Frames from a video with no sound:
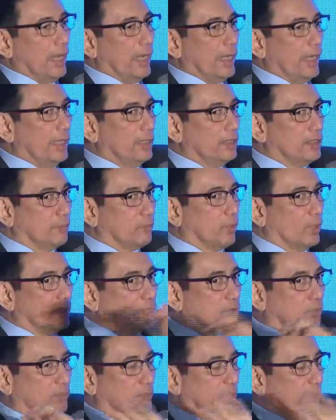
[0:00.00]
In the
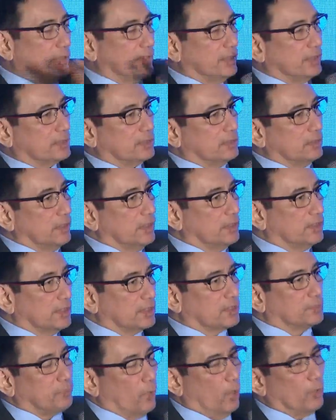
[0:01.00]
board committees, it
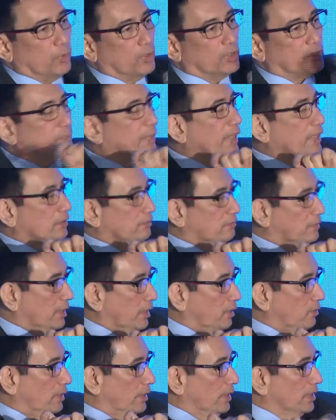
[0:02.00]
is always part of the
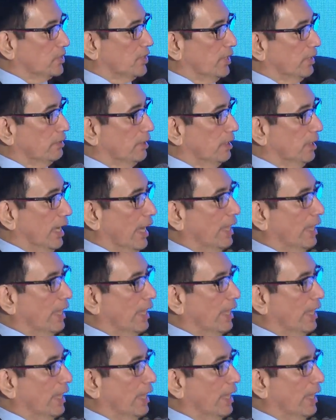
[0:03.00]
regular agenda.